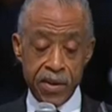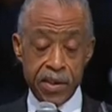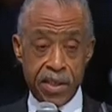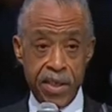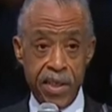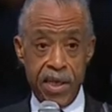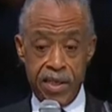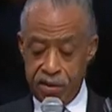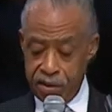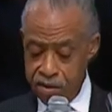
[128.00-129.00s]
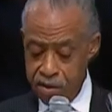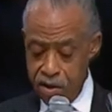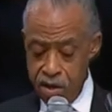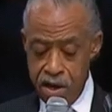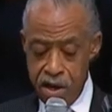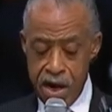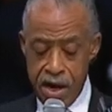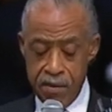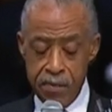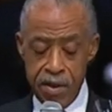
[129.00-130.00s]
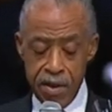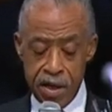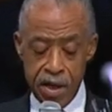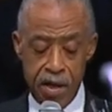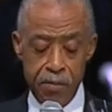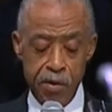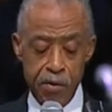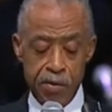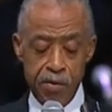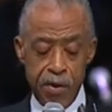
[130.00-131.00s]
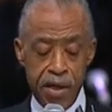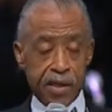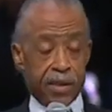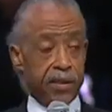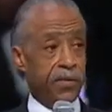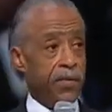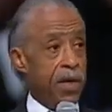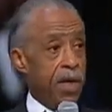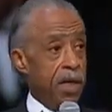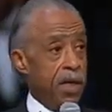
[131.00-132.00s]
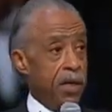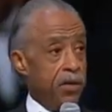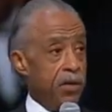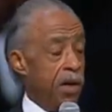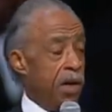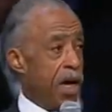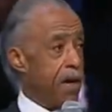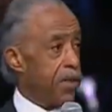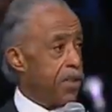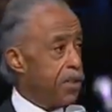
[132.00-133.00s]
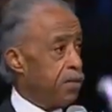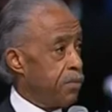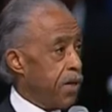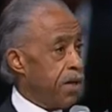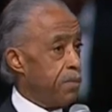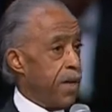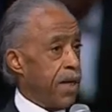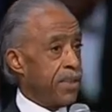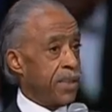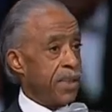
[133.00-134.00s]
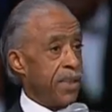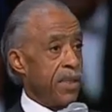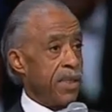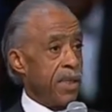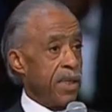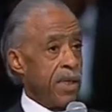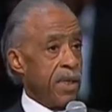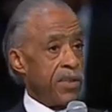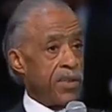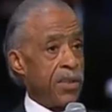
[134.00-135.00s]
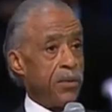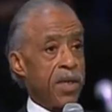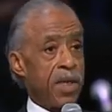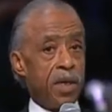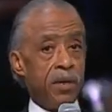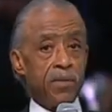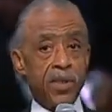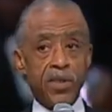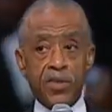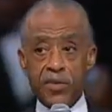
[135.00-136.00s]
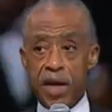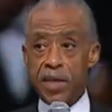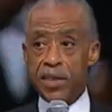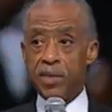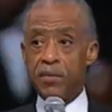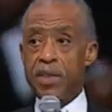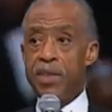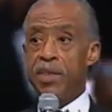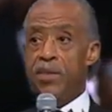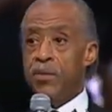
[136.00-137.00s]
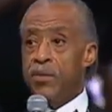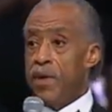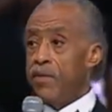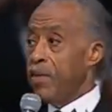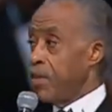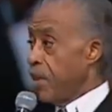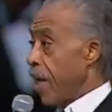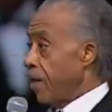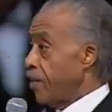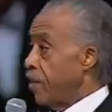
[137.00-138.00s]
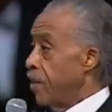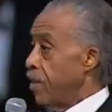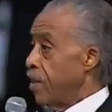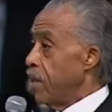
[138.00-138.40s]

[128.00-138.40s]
was a teenager. I'd become youth director of New York Operation Breadbasket, and she would come to the strategy meetings with Reverend Jackson.